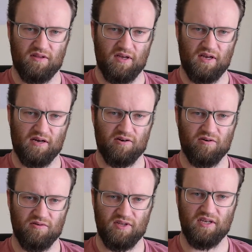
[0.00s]
They are
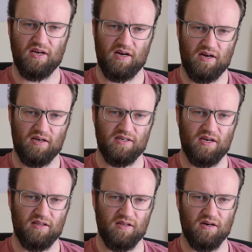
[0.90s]
called the Heart
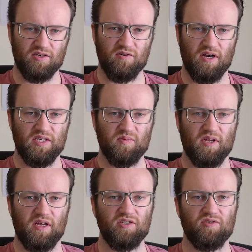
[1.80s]
and Lung
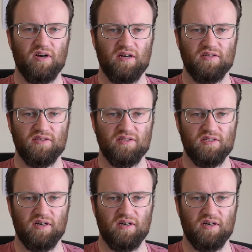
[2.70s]
Transplant Trust.